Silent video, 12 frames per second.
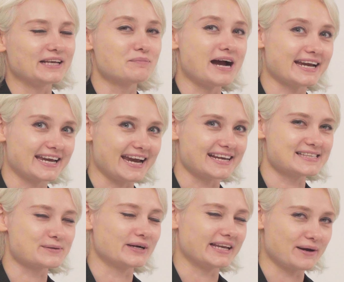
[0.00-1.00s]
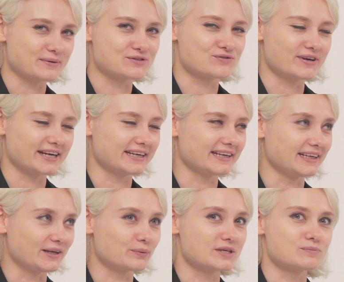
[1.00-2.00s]
my case, when I was drinking, it
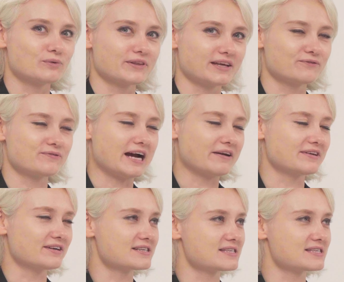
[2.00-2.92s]
was more than 5 years